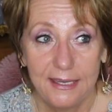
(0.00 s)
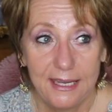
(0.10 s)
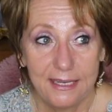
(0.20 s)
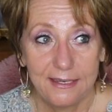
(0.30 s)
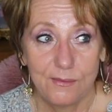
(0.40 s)

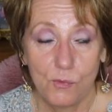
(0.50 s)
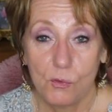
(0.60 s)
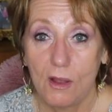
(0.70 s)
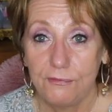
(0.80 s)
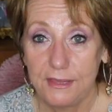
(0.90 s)
and
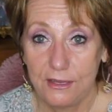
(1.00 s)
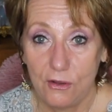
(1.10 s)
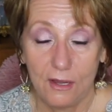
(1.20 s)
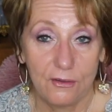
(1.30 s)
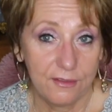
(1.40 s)
more often than
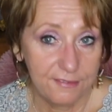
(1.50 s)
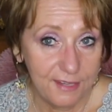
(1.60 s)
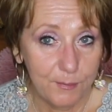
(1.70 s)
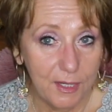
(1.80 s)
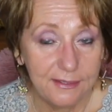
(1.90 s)
not on the
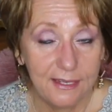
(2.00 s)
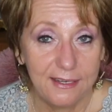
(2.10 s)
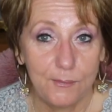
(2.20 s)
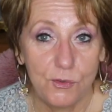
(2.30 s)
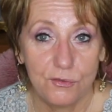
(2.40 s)
same night that
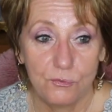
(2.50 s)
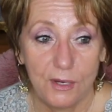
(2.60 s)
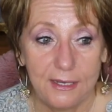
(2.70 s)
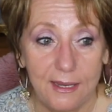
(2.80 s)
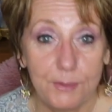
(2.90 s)
I am using
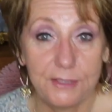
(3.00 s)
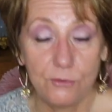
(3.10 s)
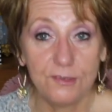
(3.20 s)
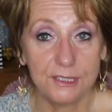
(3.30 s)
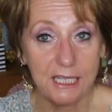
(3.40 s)
Retin-A, but
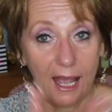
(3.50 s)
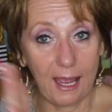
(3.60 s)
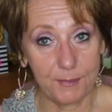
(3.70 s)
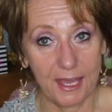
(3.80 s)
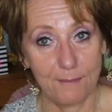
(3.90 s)
there is a
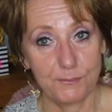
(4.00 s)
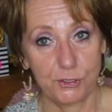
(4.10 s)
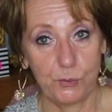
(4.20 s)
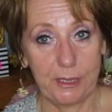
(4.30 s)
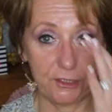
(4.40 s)
time gap
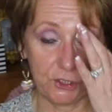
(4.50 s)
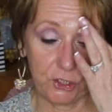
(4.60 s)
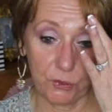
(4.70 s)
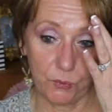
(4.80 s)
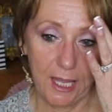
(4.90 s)
between the
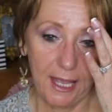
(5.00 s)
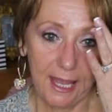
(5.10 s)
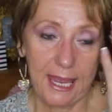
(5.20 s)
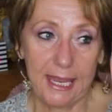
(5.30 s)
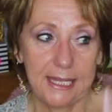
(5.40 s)
two.
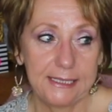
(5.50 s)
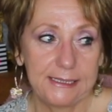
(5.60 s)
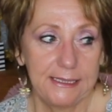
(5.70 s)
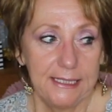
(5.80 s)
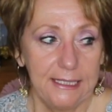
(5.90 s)

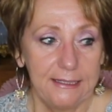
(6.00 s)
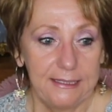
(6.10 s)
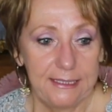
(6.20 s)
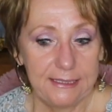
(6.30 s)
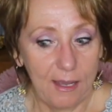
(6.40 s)
And
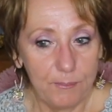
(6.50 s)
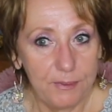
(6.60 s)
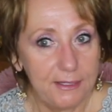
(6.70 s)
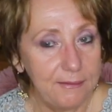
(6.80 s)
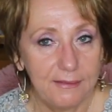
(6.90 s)
the
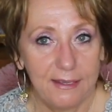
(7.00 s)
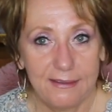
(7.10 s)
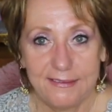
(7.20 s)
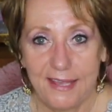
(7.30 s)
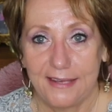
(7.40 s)
company,
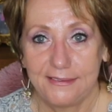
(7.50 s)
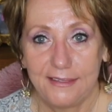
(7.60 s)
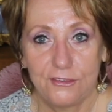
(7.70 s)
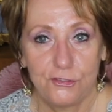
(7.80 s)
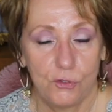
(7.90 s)
like I said,
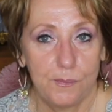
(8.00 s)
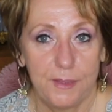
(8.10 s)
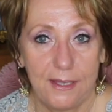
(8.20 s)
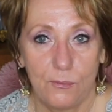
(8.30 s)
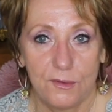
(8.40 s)
assured
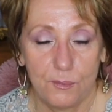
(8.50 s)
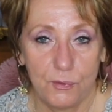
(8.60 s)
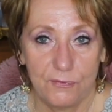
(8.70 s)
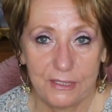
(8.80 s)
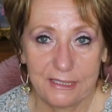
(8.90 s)
me that was a
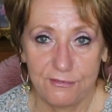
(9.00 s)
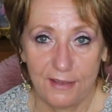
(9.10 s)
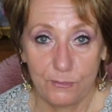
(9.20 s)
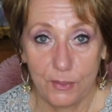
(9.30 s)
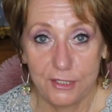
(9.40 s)
perfectly
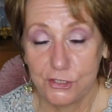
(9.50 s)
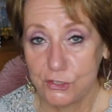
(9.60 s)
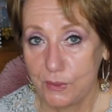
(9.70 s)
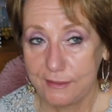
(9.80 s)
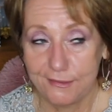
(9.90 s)
fine way to
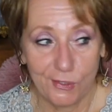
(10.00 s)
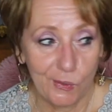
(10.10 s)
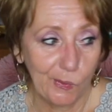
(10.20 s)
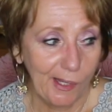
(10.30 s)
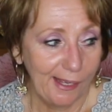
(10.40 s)
do it.
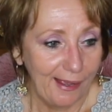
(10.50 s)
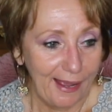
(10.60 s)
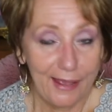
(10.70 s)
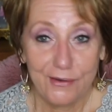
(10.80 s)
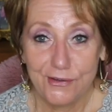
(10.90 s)
So
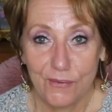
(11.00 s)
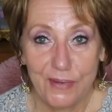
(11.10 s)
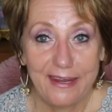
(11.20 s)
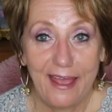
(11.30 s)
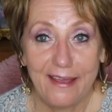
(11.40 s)
I don't
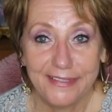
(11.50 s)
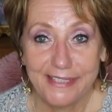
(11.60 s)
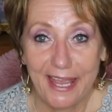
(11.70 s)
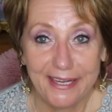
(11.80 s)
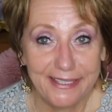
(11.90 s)
know. It
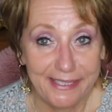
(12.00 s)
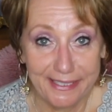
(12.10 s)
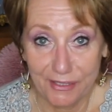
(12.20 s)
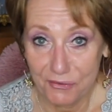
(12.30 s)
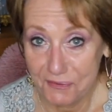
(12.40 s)
hasn't had
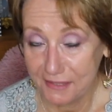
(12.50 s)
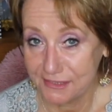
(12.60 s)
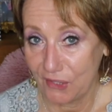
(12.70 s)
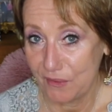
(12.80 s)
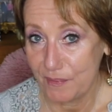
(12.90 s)
any ill
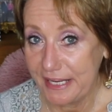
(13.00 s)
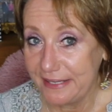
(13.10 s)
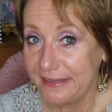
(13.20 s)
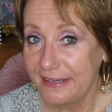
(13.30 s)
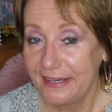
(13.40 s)
effects on
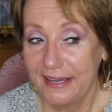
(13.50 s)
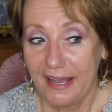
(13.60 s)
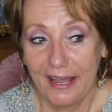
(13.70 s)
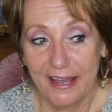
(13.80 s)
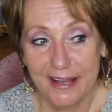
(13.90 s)
me.
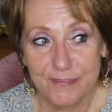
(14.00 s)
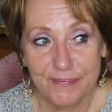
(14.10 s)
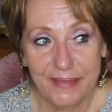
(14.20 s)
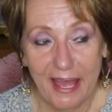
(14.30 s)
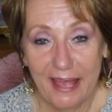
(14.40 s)

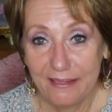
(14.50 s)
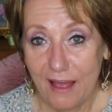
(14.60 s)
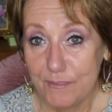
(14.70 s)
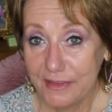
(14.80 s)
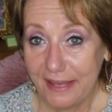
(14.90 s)
Um, I,
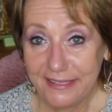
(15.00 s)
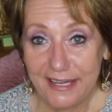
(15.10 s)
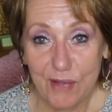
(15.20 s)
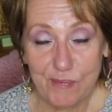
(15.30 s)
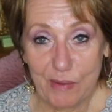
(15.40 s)
I'm
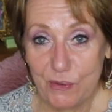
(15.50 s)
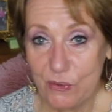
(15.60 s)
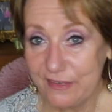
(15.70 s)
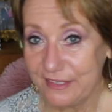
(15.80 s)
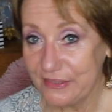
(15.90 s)
liking how my
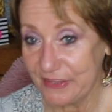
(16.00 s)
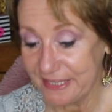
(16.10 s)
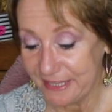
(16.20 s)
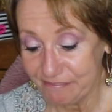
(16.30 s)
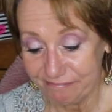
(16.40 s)
pores are
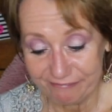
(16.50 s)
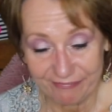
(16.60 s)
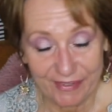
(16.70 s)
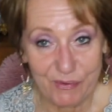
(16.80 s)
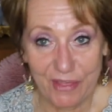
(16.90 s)
looking
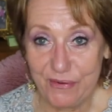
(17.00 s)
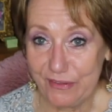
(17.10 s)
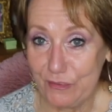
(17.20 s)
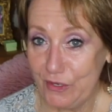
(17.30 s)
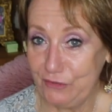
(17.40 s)
whether
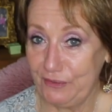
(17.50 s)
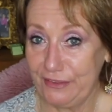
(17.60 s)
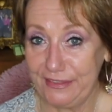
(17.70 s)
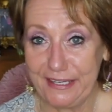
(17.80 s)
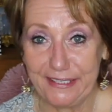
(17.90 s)
it's
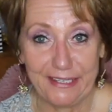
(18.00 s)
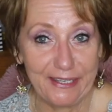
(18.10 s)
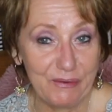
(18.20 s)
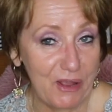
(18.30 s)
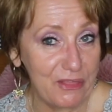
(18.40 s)
wishful
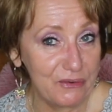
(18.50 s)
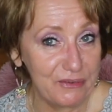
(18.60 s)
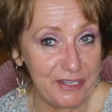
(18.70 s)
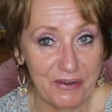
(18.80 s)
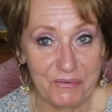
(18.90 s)
thinking,
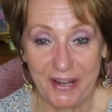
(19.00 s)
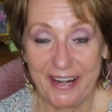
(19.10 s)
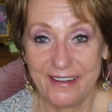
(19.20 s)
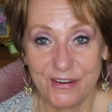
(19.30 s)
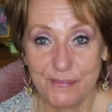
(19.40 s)
whether, you know,
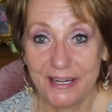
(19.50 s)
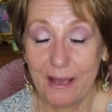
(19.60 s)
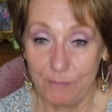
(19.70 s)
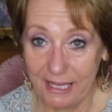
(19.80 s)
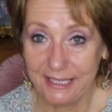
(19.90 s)
whatever, but
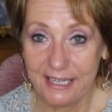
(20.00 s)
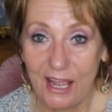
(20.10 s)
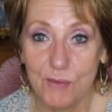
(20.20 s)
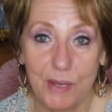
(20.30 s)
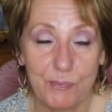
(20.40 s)
I'm liking
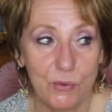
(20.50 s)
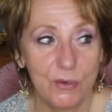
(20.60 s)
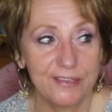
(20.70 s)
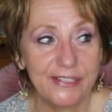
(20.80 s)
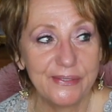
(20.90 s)
how my
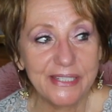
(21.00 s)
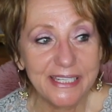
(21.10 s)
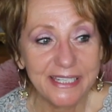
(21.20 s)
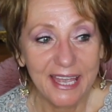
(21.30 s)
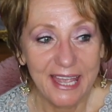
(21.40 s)
pores are
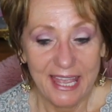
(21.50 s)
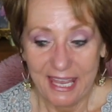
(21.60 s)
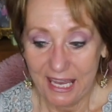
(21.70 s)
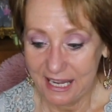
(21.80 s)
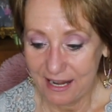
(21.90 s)
looking.
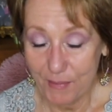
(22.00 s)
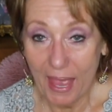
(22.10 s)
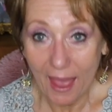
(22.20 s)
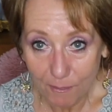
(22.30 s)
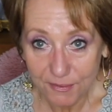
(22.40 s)
And I'm
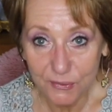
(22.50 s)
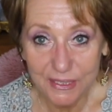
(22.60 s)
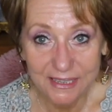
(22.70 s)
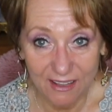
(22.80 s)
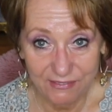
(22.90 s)

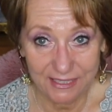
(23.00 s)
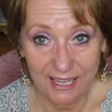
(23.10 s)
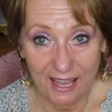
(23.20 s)
absolutely loving